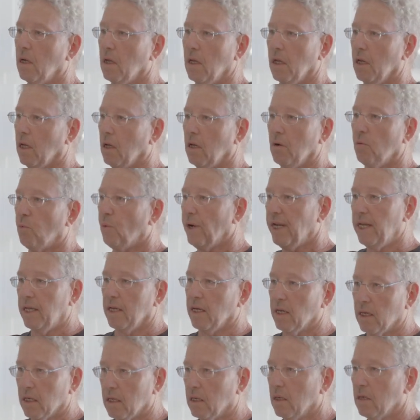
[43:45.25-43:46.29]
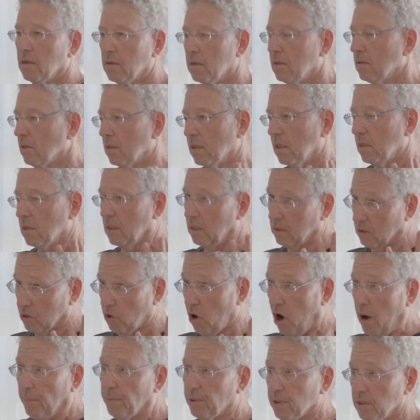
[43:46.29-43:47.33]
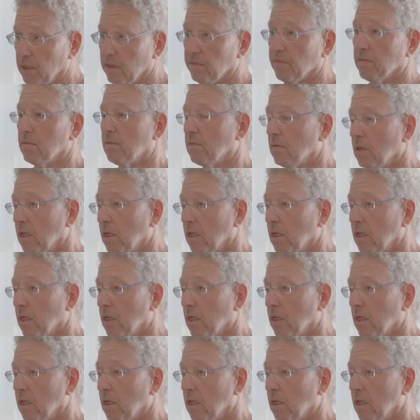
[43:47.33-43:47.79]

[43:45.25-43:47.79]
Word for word: uh, winning, it's cooperative.